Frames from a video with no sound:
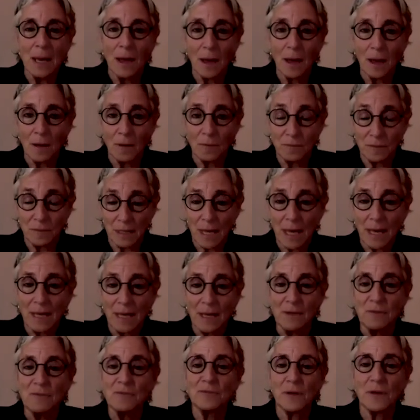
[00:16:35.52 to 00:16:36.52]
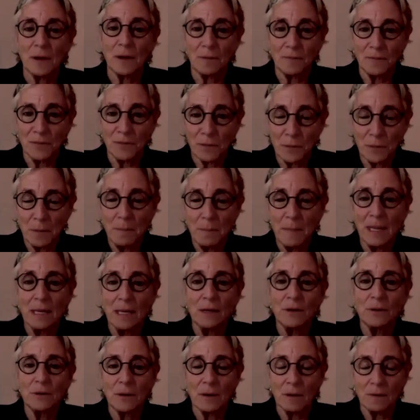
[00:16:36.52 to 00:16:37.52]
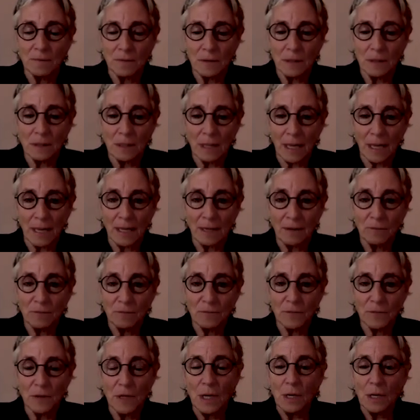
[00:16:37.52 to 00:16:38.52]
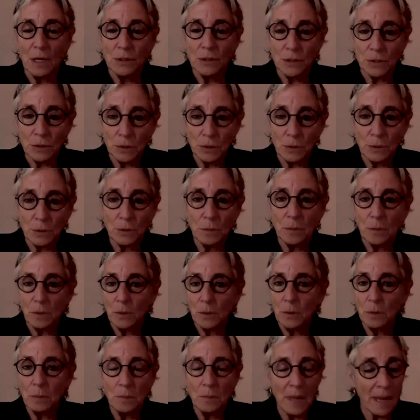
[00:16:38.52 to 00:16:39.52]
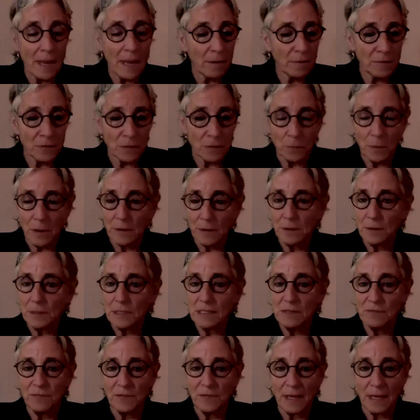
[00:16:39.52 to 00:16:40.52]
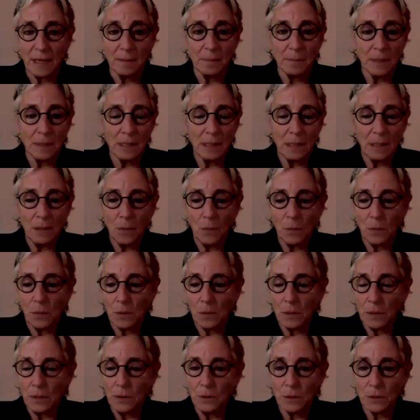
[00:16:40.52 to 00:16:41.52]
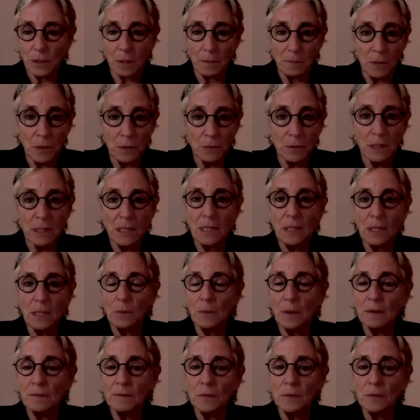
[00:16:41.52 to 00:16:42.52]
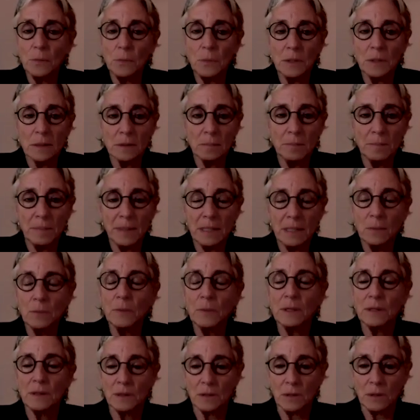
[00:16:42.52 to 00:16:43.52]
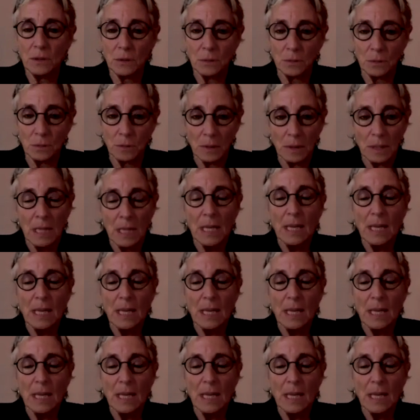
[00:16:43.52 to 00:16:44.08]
of life, of the remainder of the life, to whomever, whether it's family or your community, whoever will be with you